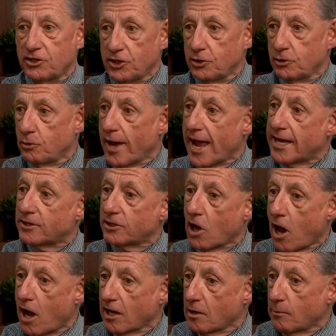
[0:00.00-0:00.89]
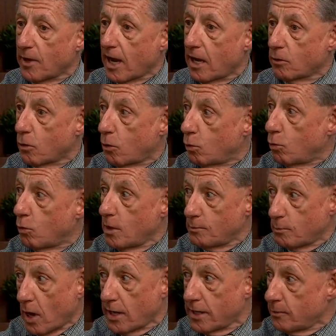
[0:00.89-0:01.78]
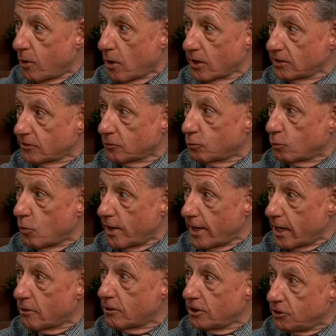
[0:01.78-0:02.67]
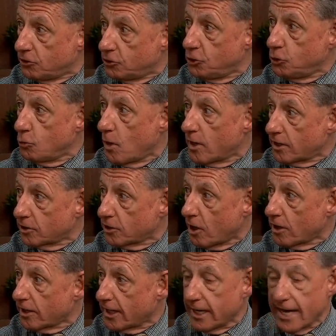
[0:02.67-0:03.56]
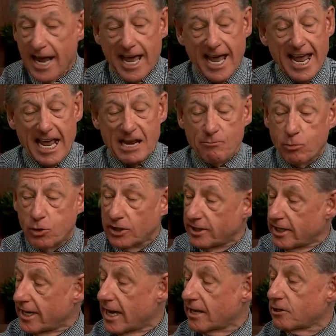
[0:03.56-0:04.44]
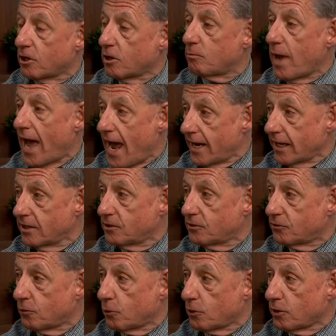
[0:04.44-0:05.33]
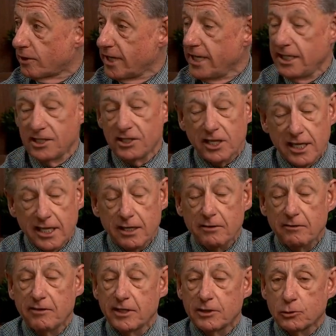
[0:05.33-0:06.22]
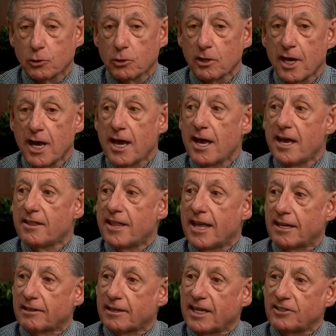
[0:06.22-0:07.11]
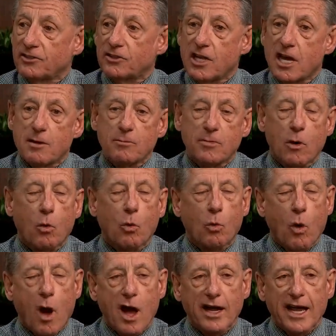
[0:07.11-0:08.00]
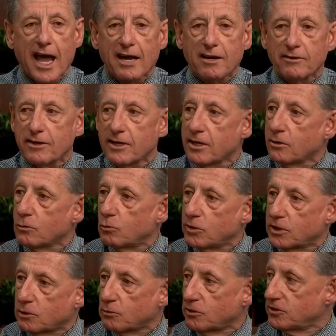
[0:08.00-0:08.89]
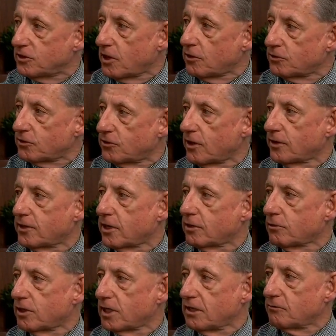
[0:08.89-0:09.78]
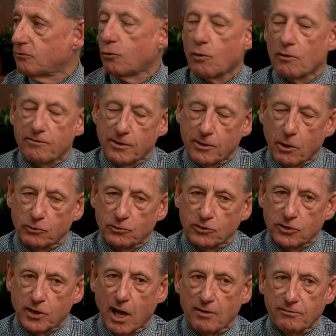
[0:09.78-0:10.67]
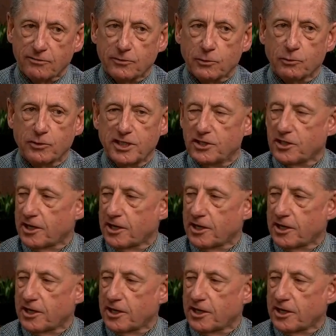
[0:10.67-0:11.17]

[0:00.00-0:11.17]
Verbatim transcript: you and talk about what body parts, what areas you want to target, and put together a package for each individual that lets them walk out of there with the results that they're looking for for those tough to reach